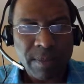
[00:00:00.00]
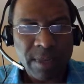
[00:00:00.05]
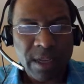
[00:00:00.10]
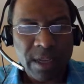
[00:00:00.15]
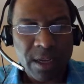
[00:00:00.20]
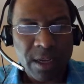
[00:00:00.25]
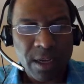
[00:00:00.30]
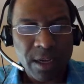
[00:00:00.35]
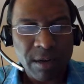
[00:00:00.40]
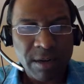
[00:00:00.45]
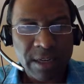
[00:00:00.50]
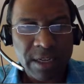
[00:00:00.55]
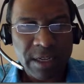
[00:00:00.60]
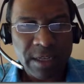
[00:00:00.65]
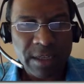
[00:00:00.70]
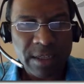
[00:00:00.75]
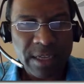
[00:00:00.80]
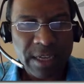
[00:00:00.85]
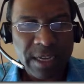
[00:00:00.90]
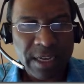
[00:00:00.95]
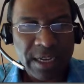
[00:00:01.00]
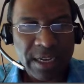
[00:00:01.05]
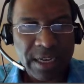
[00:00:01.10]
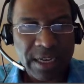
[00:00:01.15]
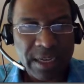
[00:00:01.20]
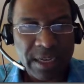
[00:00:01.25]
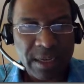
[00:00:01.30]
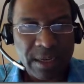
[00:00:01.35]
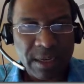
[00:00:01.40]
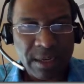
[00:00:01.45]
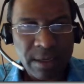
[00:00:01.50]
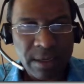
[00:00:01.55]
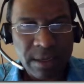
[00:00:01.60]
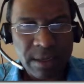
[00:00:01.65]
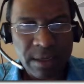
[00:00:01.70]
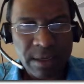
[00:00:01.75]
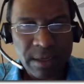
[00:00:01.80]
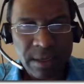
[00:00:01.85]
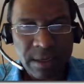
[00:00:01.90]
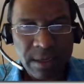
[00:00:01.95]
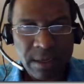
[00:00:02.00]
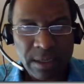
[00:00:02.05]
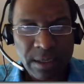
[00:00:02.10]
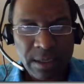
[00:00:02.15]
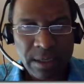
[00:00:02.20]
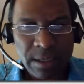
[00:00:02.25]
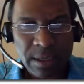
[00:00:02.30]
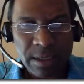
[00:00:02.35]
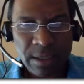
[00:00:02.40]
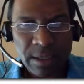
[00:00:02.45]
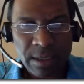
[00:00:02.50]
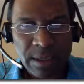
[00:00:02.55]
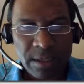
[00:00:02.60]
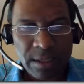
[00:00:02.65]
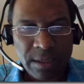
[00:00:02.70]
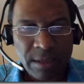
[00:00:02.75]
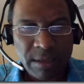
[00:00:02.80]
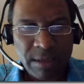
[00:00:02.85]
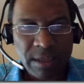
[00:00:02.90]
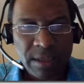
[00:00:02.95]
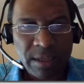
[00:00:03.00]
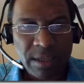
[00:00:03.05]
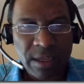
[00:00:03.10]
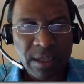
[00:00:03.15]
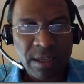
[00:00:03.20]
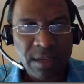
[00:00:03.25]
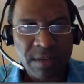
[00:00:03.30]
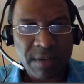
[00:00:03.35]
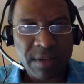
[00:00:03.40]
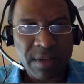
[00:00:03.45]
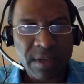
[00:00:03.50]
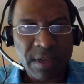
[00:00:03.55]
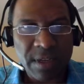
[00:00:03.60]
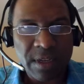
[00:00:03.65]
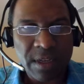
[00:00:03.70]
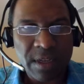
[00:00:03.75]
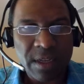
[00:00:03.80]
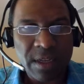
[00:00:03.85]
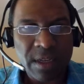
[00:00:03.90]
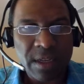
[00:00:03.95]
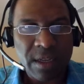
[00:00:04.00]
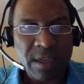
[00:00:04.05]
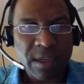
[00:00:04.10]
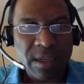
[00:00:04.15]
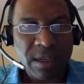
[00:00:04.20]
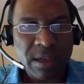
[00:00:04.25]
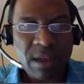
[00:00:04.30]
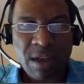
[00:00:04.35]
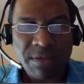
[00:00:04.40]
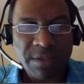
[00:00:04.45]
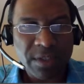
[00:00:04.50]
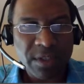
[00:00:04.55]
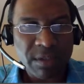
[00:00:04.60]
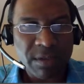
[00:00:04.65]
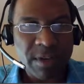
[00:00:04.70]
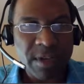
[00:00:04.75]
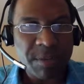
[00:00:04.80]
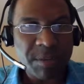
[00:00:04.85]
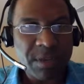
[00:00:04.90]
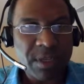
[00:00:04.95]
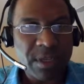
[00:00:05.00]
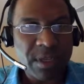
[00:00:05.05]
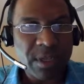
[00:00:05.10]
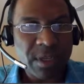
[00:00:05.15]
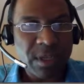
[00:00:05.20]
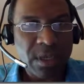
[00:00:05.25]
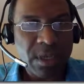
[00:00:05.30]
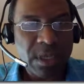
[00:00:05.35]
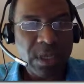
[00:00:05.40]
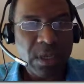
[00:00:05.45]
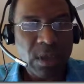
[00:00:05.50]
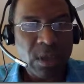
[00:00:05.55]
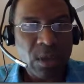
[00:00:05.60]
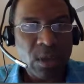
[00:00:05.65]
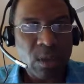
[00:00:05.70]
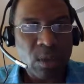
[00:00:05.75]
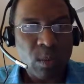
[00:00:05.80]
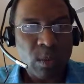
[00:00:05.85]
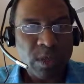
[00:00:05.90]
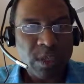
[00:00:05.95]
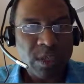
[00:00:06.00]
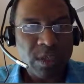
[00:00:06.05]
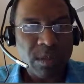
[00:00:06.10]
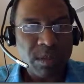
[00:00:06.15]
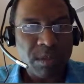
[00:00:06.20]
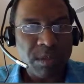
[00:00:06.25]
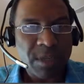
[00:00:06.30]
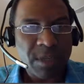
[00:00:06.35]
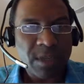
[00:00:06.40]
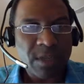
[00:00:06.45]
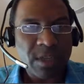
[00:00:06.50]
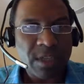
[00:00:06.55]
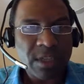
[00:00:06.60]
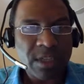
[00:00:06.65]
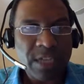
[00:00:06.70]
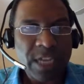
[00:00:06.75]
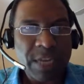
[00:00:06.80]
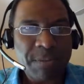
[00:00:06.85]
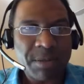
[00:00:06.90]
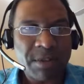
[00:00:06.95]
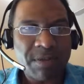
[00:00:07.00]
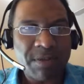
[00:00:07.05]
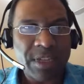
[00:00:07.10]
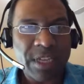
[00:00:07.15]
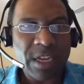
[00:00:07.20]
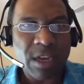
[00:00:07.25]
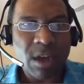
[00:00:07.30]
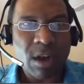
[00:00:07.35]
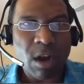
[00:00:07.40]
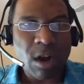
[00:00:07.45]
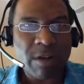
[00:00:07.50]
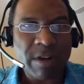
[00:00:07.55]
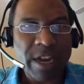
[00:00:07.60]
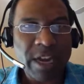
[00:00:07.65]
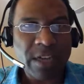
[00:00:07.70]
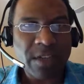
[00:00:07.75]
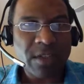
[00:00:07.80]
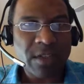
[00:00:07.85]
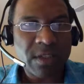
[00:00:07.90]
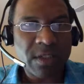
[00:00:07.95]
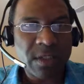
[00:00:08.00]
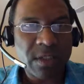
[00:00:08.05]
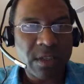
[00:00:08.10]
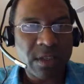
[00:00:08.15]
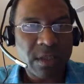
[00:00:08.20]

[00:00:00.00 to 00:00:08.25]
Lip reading: Here is a series of CoffeeScript which builds on top of the RX